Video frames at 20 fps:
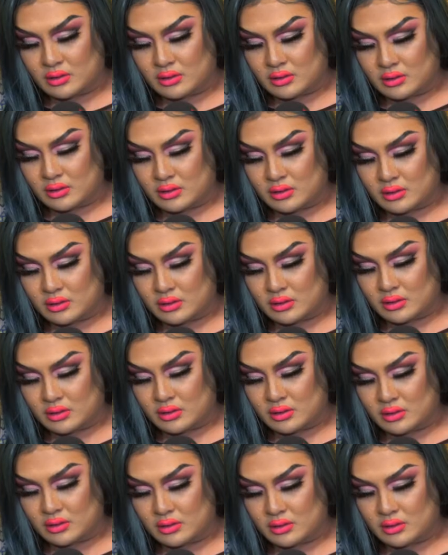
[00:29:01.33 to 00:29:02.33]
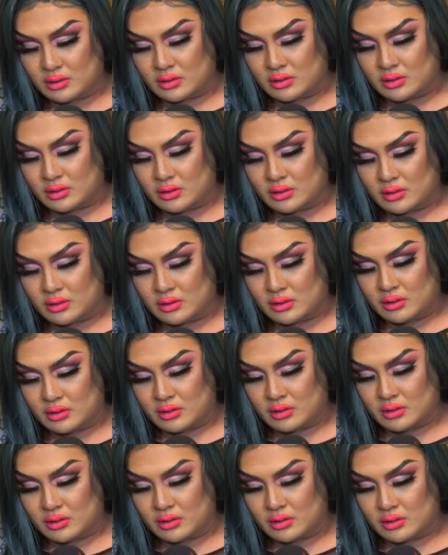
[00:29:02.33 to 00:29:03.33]

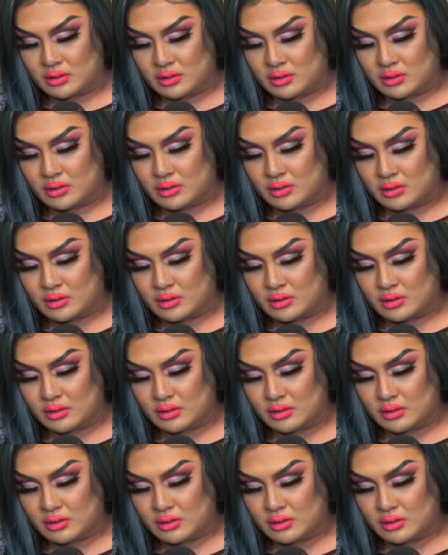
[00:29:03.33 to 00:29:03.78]
(not speaking)